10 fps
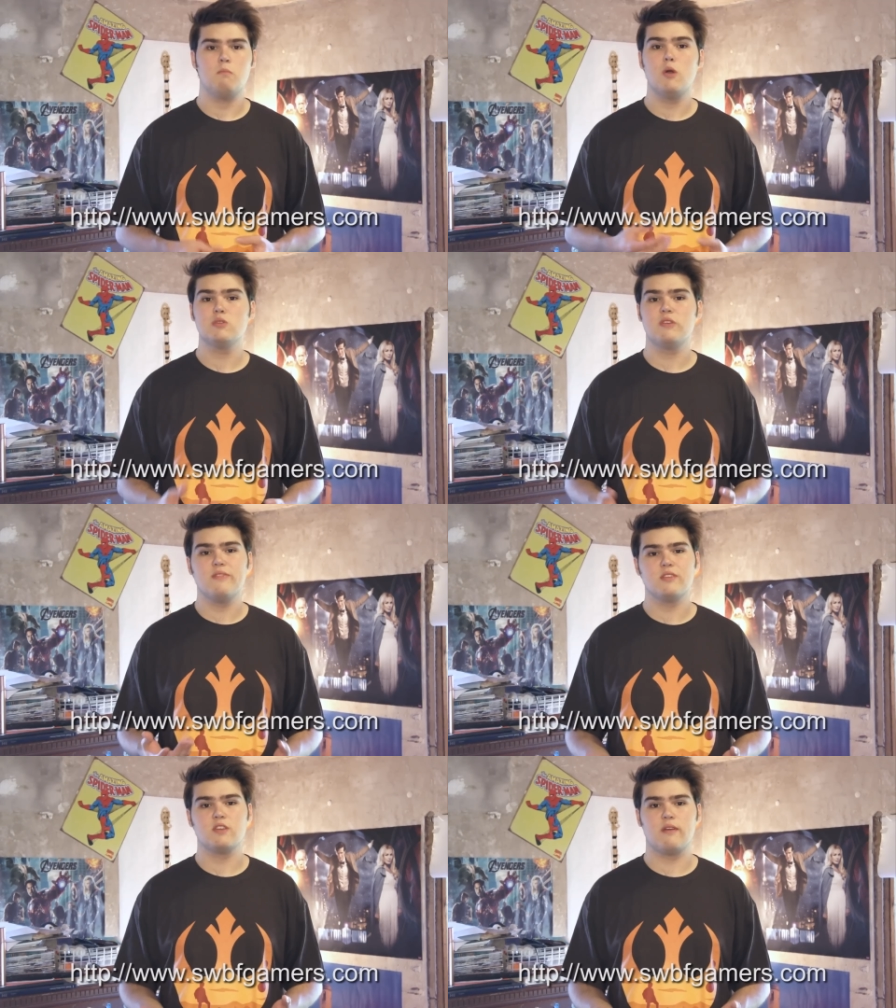Most of
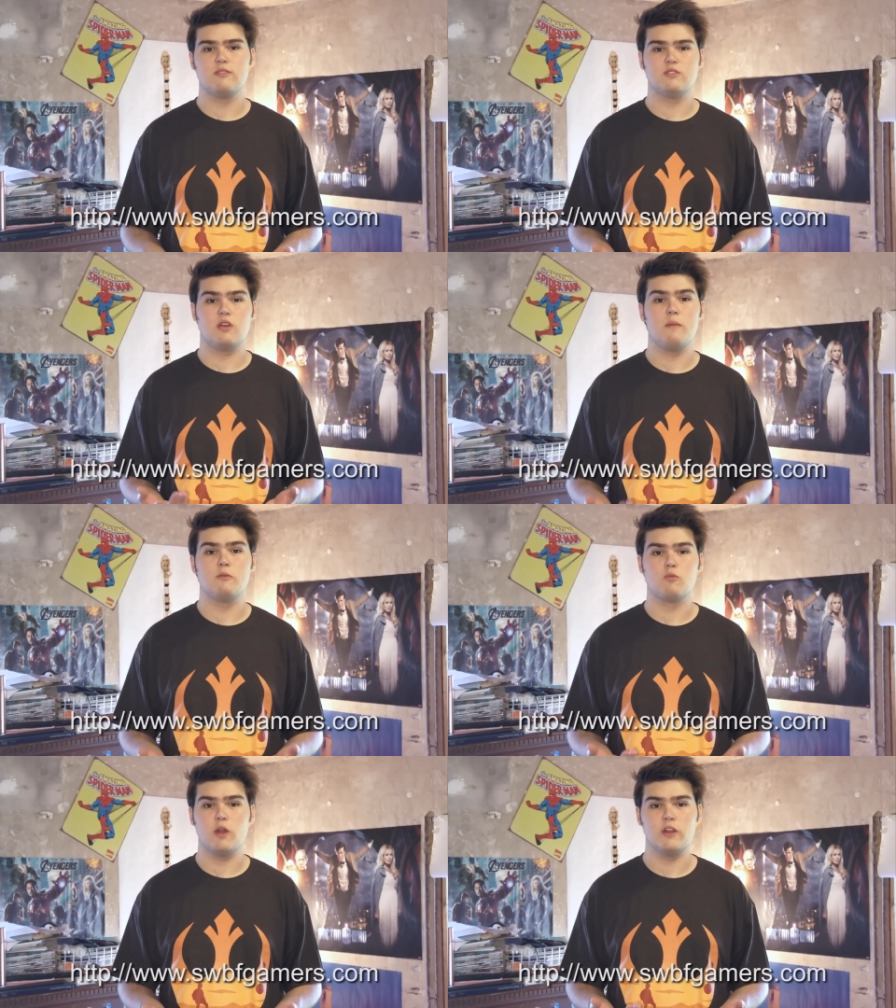the servers are up
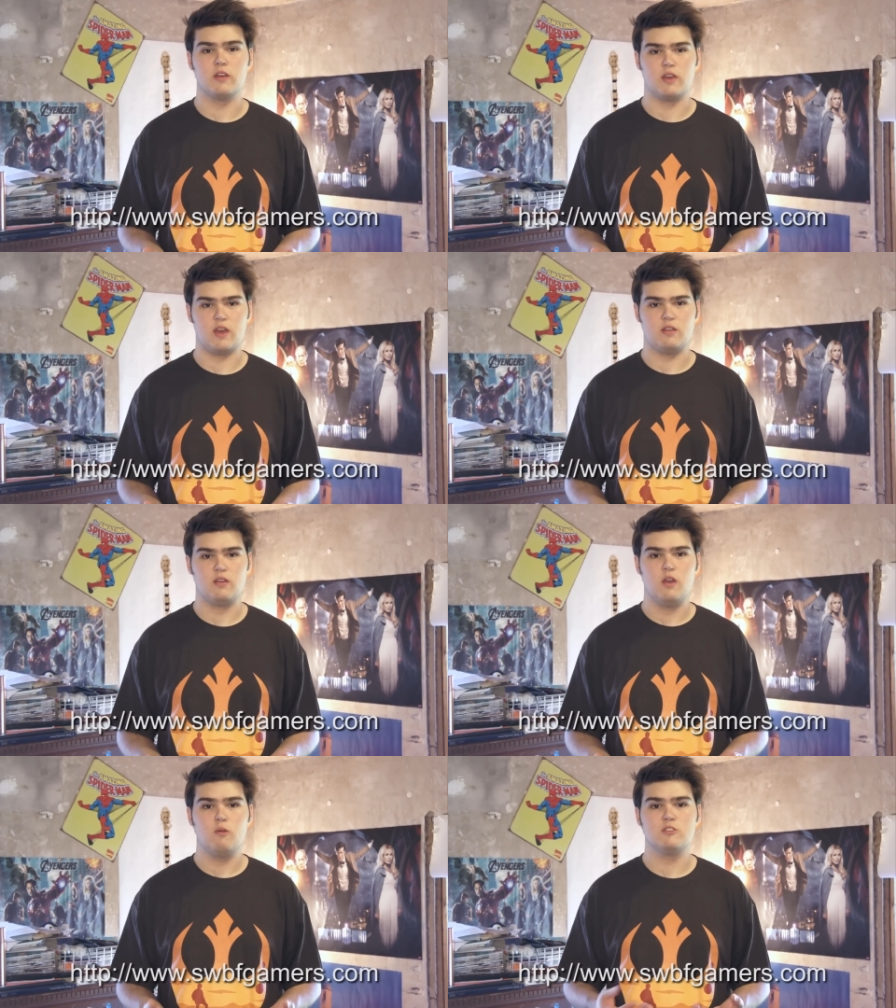and running again,
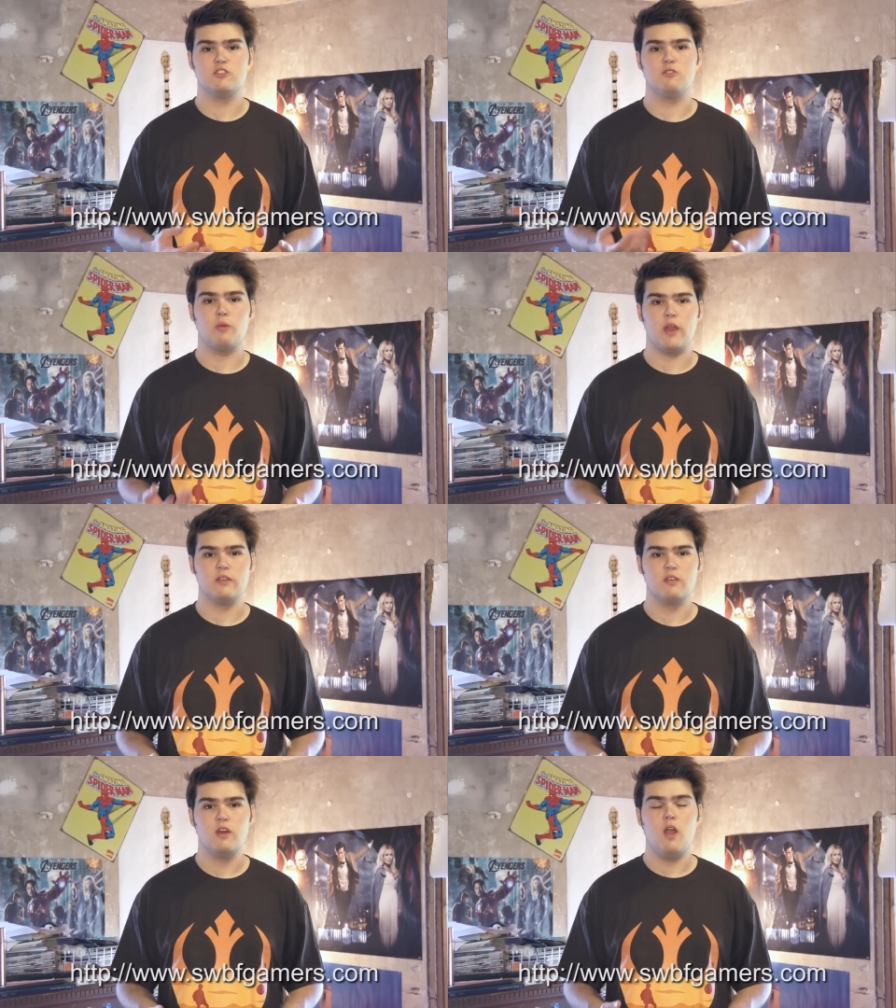which is
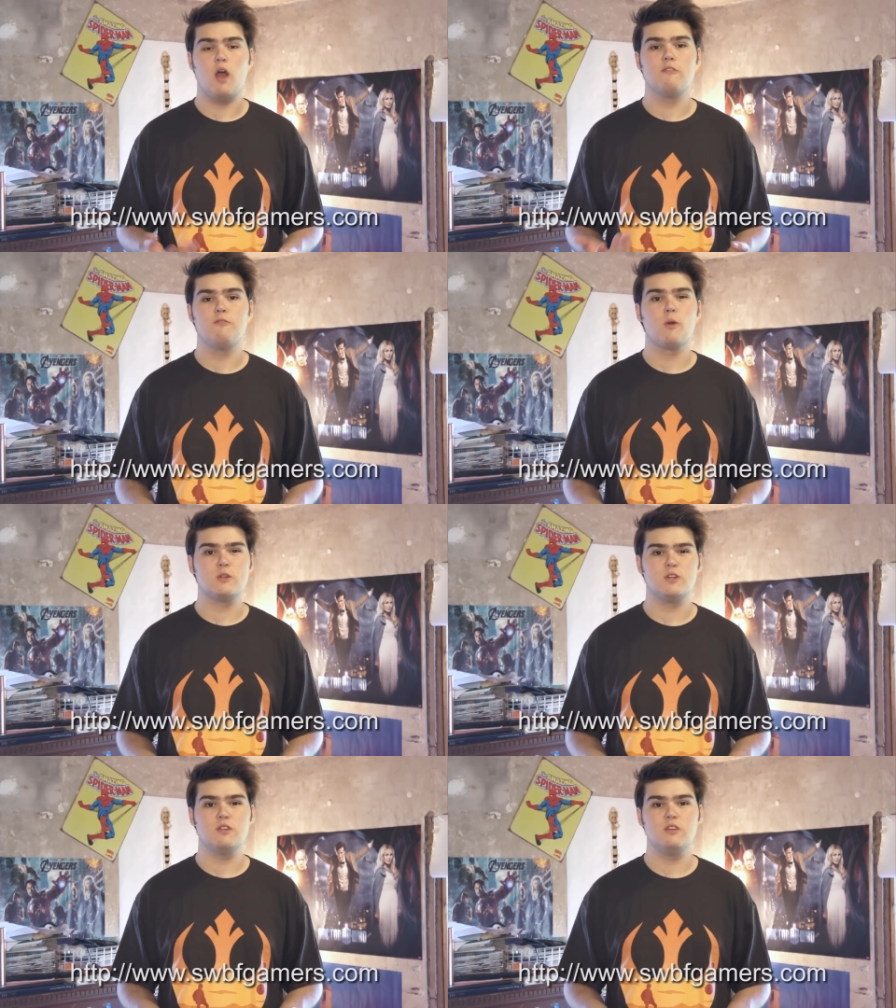great.
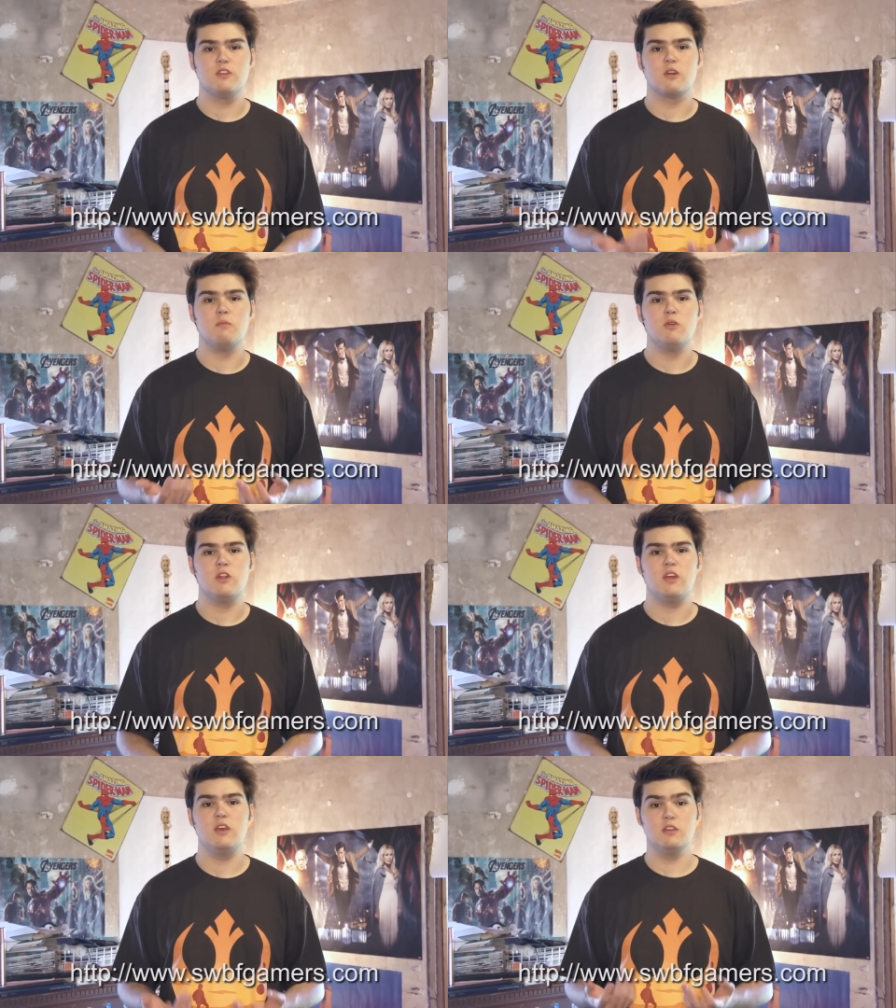Unfortunately, the
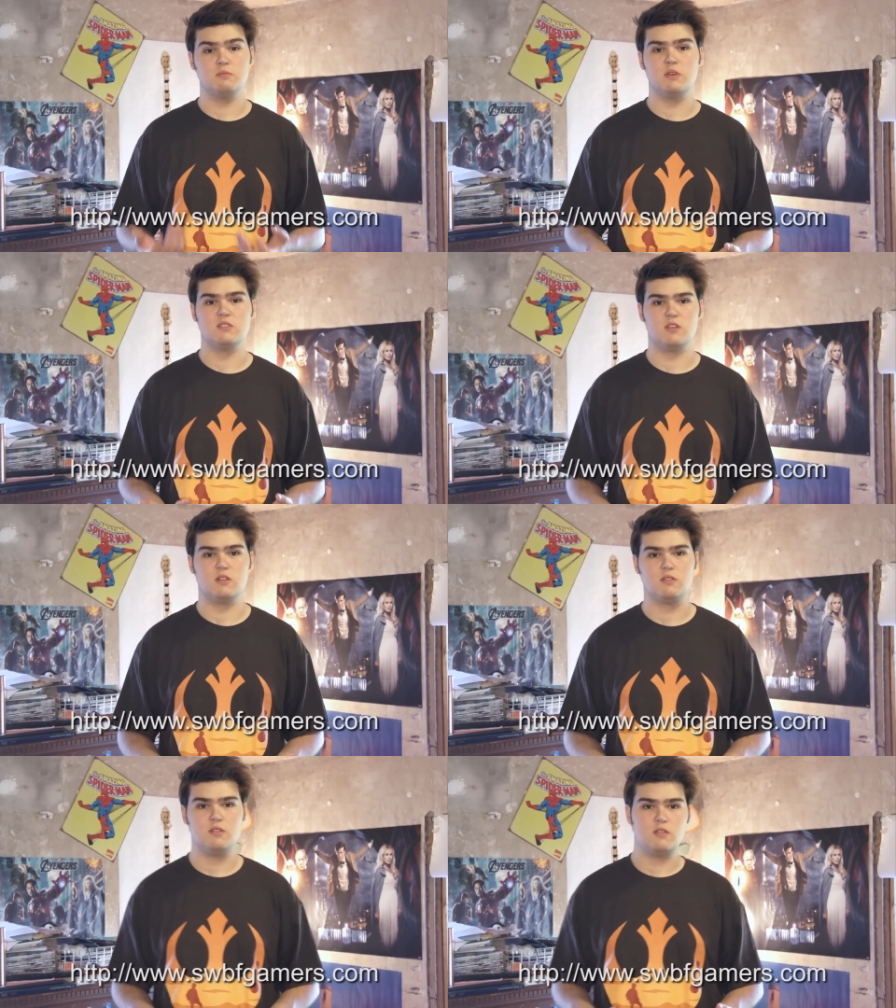community is missing.